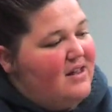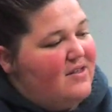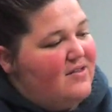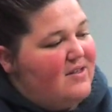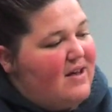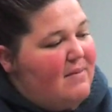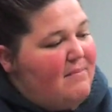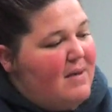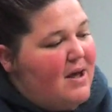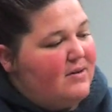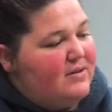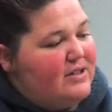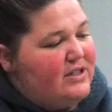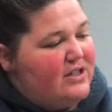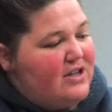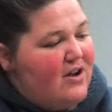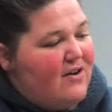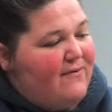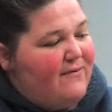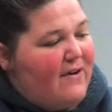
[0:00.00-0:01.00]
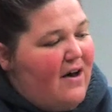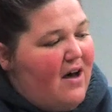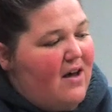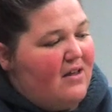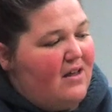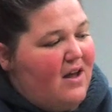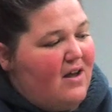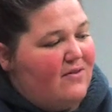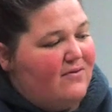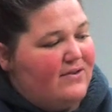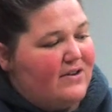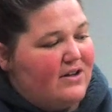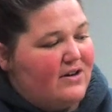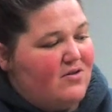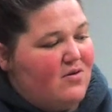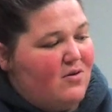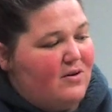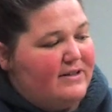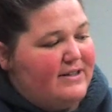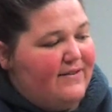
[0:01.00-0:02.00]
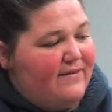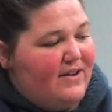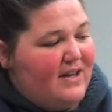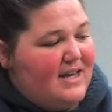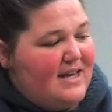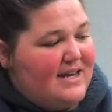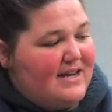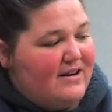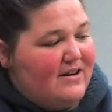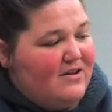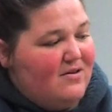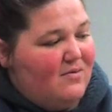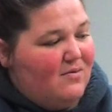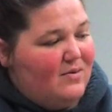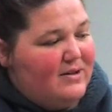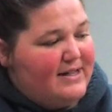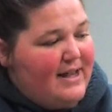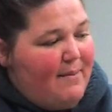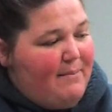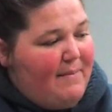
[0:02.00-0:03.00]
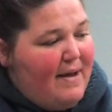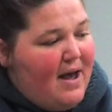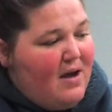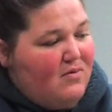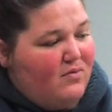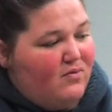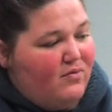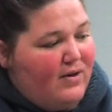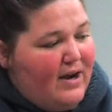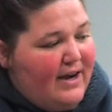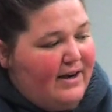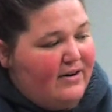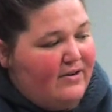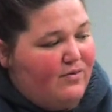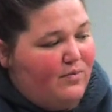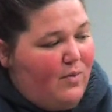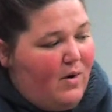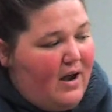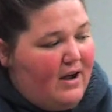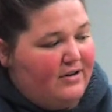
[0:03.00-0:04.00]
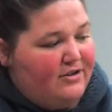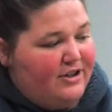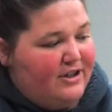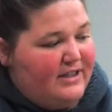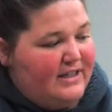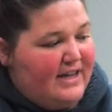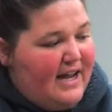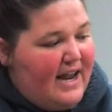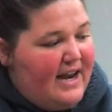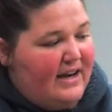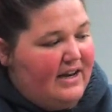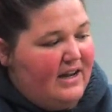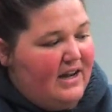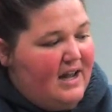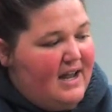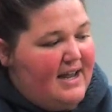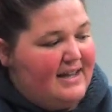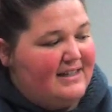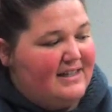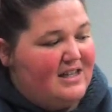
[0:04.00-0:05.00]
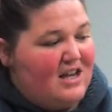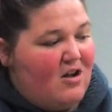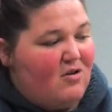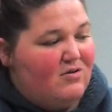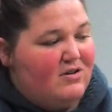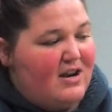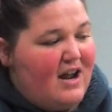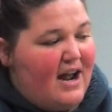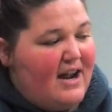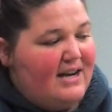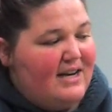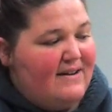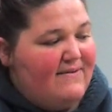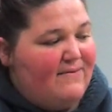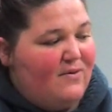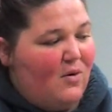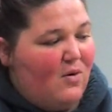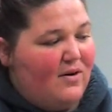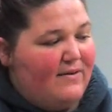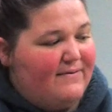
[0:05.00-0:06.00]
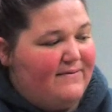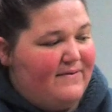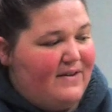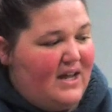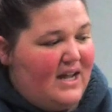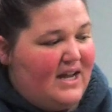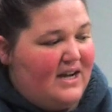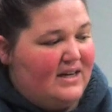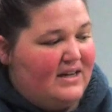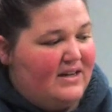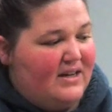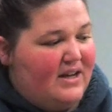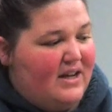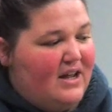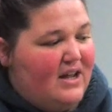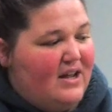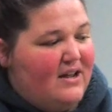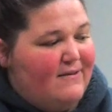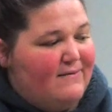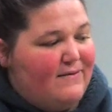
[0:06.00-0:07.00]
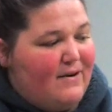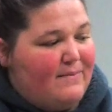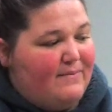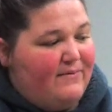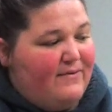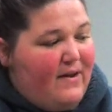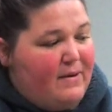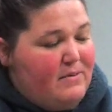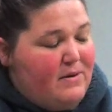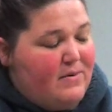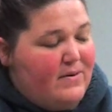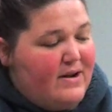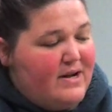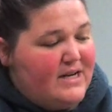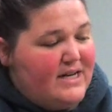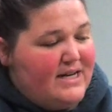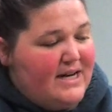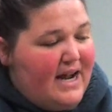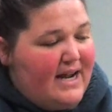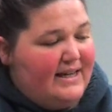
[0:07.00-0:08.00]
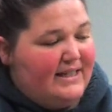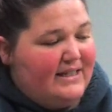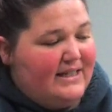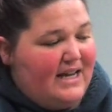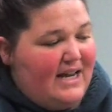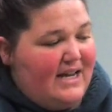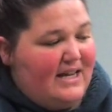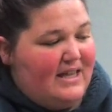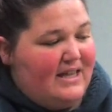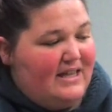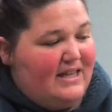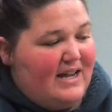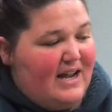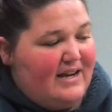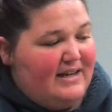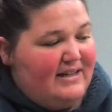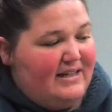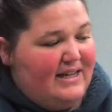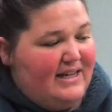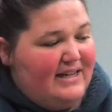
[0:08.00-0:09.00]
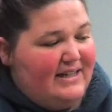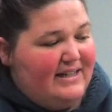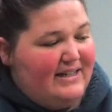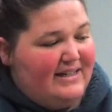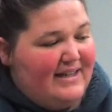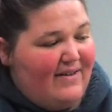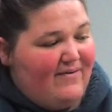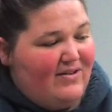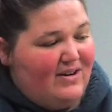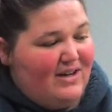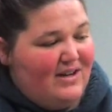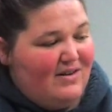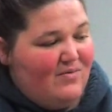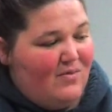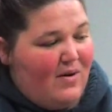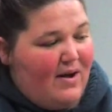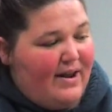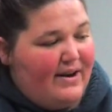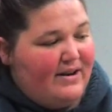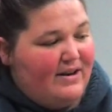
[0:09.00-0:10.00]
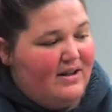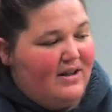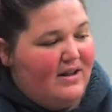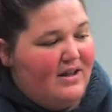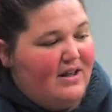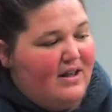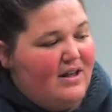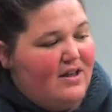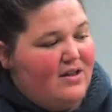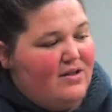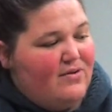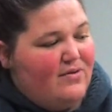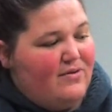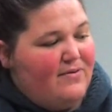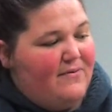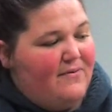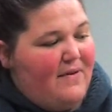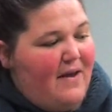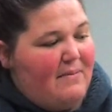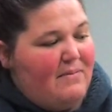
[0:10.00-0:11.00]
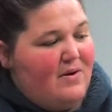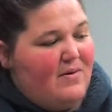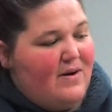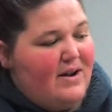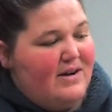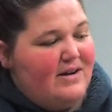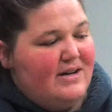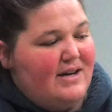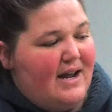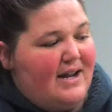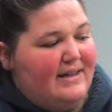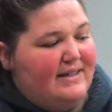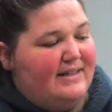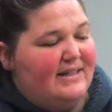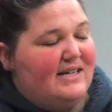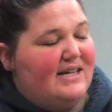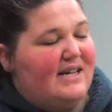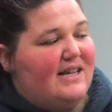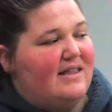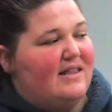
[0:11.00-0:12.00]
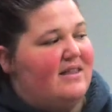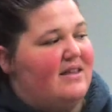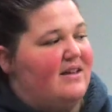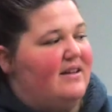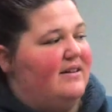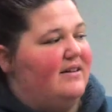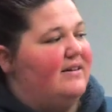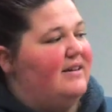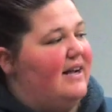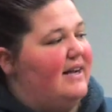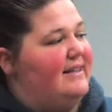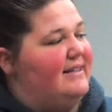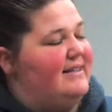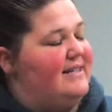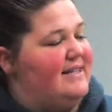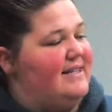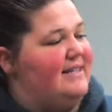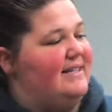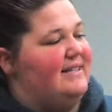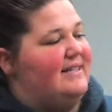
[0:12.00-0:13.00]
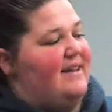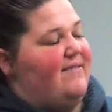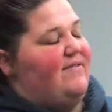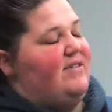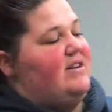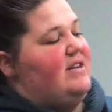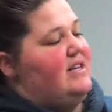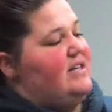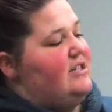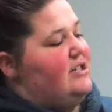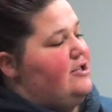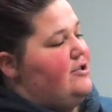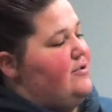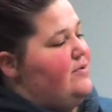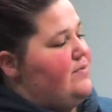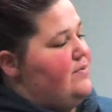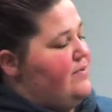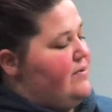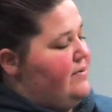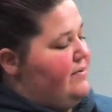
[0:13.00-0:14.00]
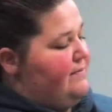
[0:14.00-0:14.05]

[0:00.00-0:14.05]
The most snowfall over the course of a year was at Mount Rainier, Washington. It snowed 94 feet from February 19th, 1971 through February 19th, 1972.